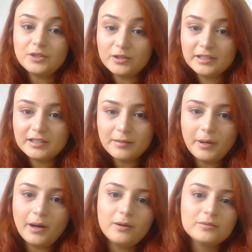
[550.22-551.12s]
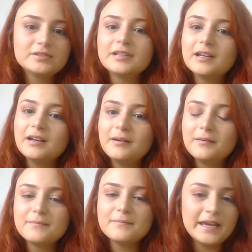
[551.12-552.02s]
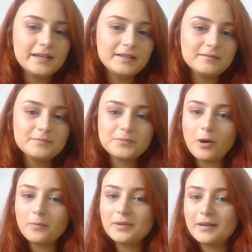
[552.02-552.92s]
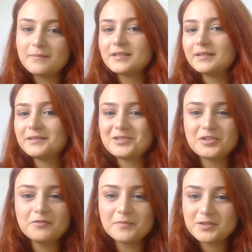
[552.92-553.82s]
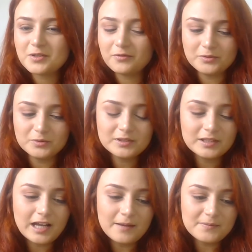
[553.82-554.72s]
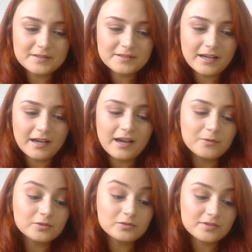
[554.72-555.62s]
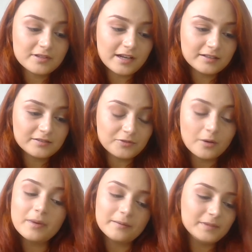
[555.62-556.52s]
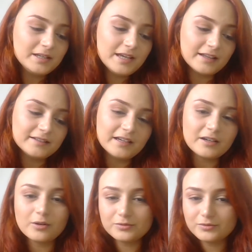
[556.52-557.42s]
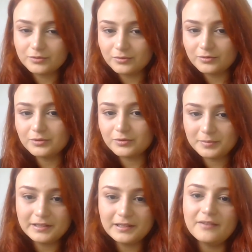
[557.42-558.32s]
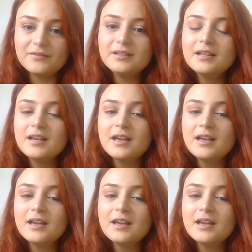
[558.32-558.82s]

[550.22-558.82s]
talking about the main problems and achievements of youth clubs, I, I want to start from Armenia and then go to European level.